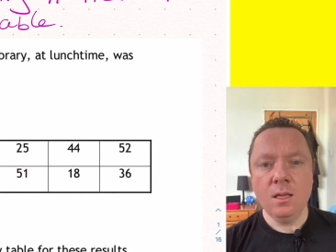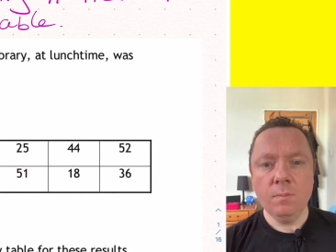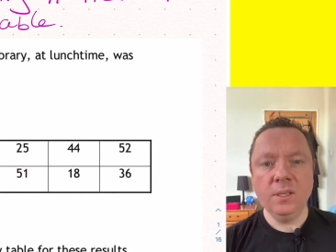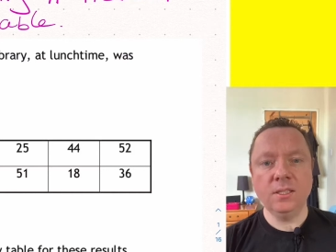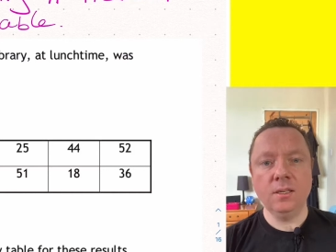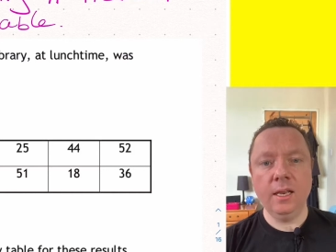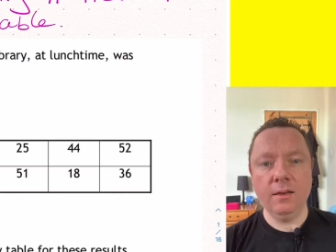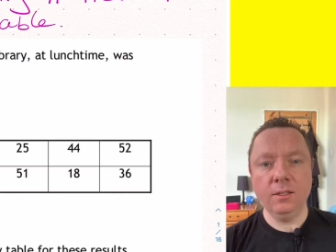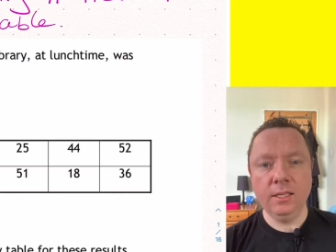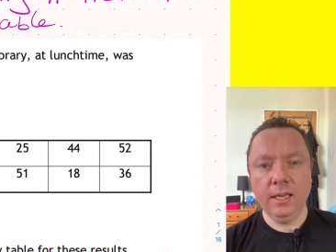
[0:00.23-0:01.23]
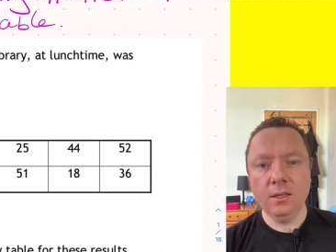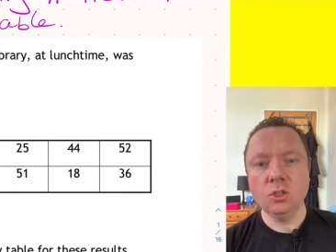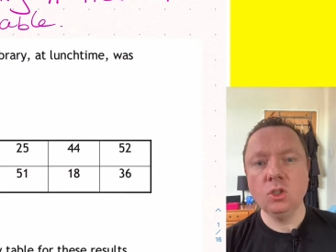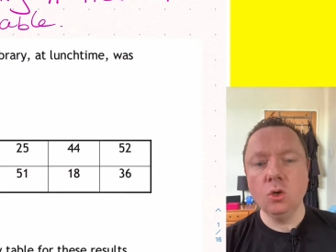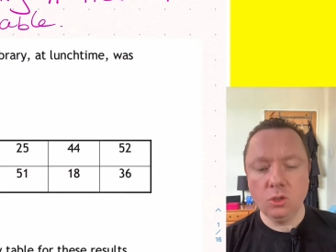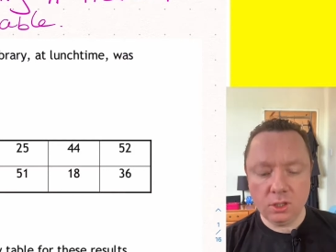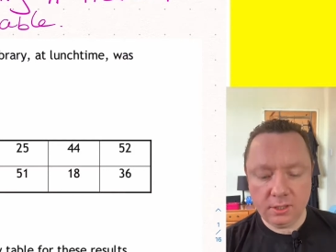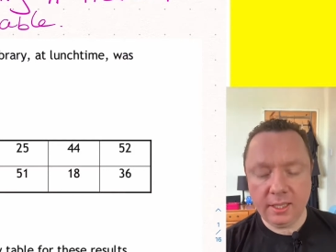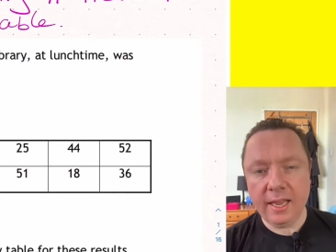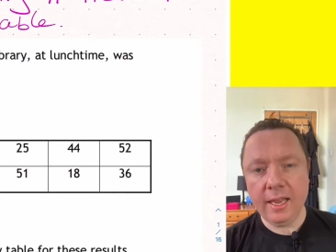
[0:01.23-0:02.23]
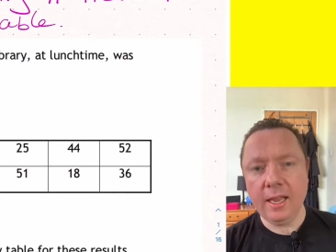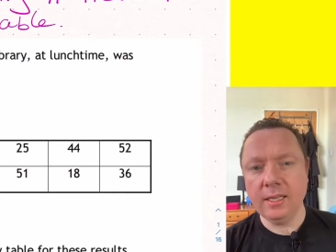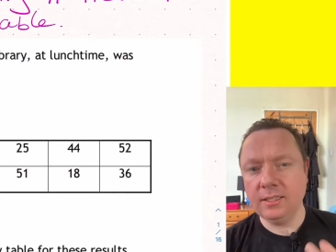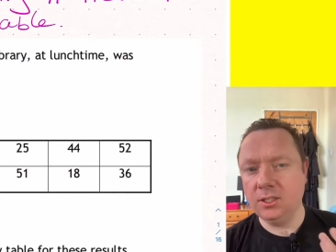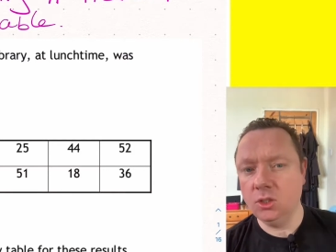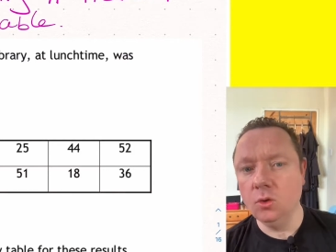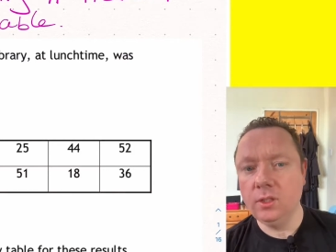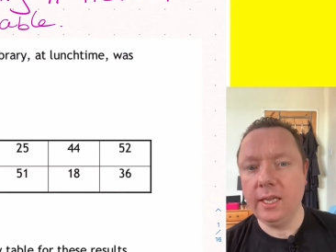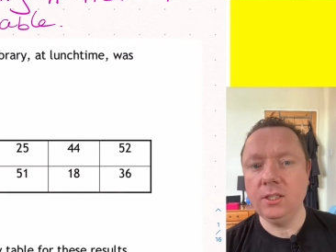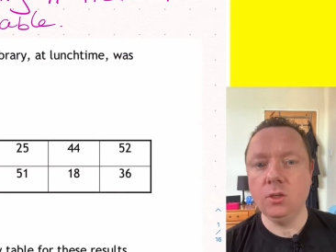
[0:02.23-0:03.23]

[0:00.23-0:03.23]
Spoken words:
Mr. Cleland here. So today is a snow day,